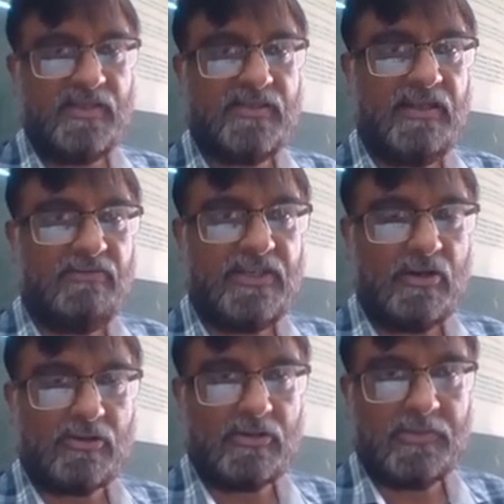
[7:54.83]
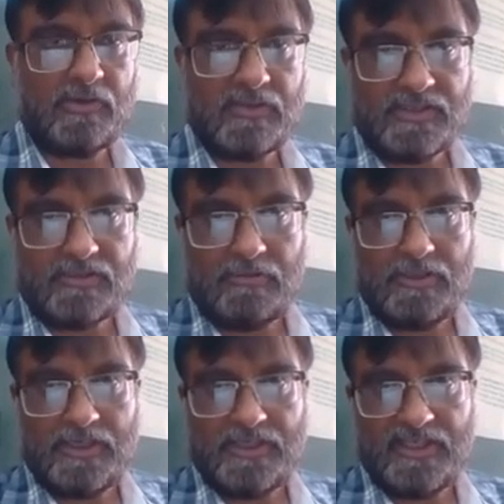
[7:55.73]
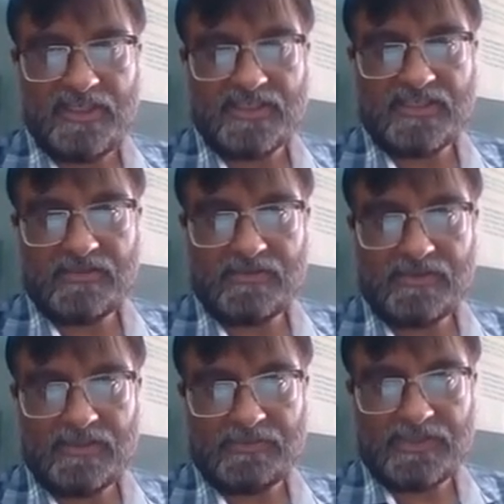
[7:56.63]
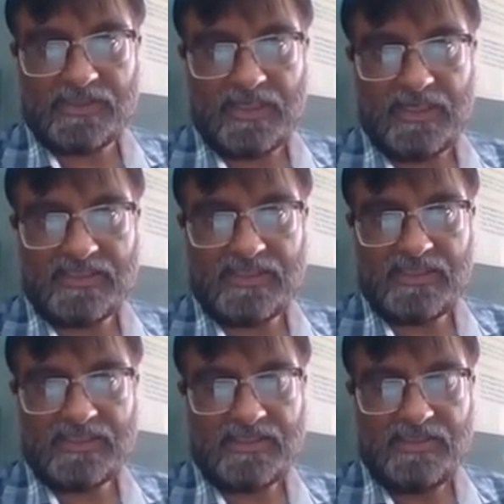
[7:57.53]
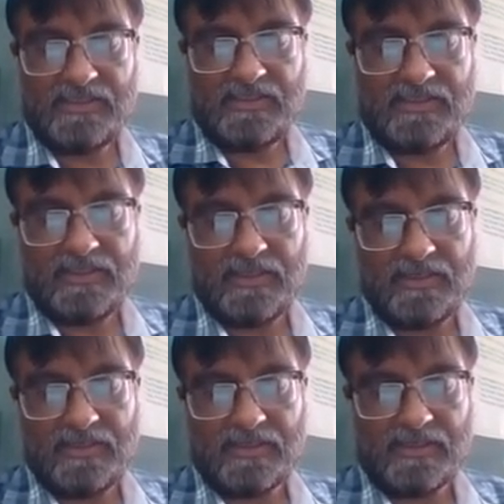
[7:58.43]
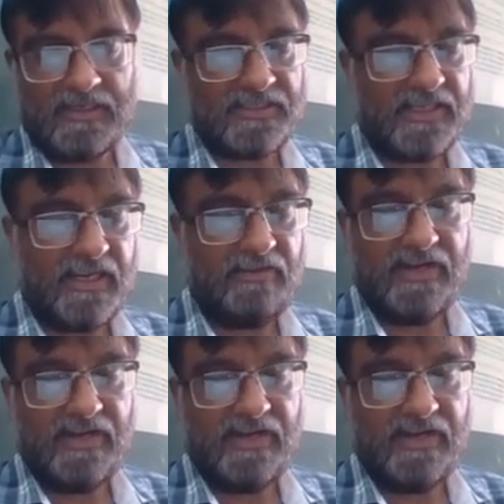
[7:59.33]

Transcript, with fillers: Then we talked about the salty taste substances. Uh, classically,